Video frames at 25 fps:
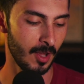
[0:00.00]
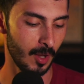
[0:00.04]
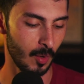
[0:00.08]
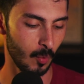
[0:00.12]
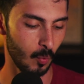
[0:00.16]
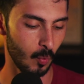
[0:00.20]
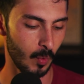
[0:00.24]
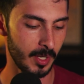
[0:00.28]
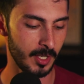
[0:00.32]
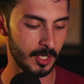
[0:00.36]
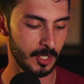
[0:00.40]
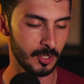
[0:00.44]

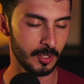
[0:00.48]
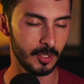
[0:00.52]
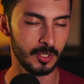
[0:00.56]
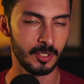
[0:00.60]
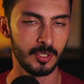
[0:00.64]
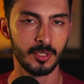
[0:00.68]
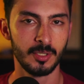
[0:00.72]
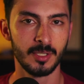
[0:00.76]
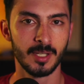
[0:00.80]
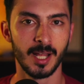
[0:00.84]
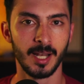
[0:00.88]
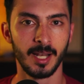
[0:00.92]
When should
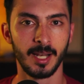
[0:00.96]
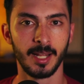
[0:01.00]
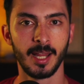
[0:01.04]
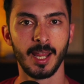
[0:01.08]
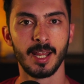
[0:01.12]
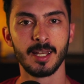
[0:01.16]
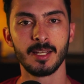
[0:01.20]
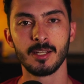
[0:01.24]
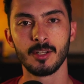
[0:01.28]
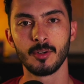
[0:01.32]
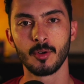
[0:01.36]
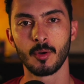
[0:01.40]
you
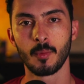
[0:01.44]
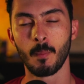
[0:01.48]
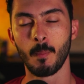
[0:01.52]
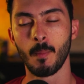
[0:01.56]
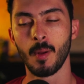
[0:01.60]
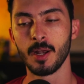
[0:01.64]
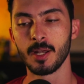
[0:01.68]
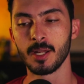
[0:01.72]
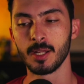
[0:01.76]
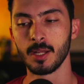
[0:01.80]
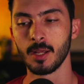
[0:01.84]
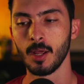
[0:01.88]
delegate your
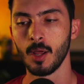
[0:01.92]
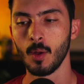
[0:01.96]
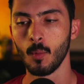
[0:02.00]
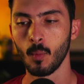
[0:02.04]
money?